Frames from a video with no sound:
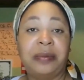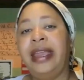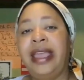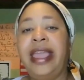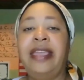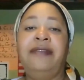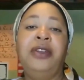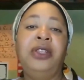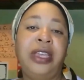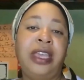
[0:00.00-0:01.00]
And hey, if
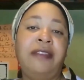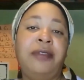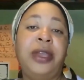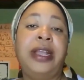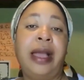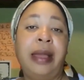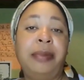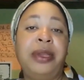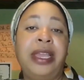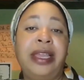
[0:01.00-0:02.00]
you're looking for a
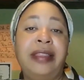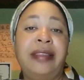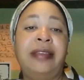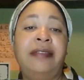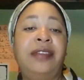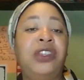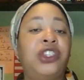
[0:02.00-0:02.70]
comprehensive